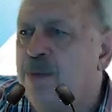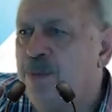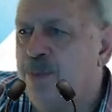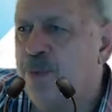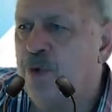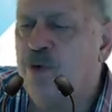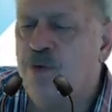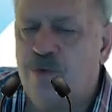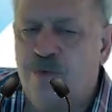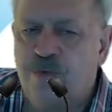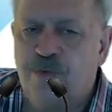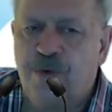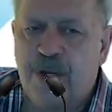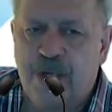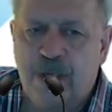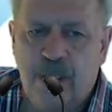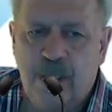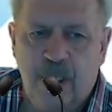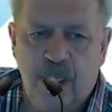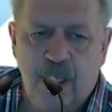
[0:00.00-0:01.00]
approved
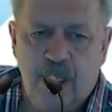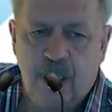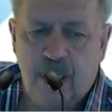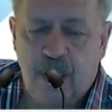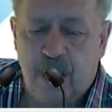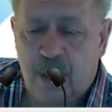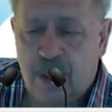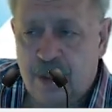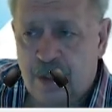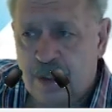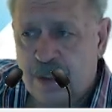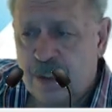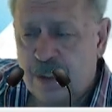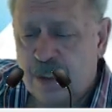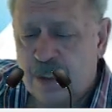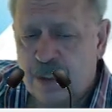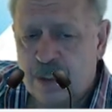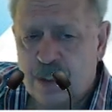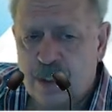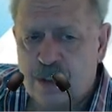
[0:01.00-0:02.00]
fund. And this
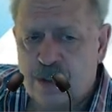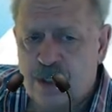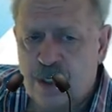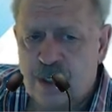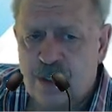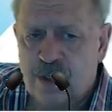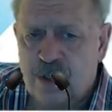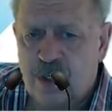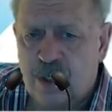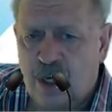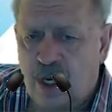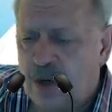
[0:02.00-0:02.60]
is a suggestion I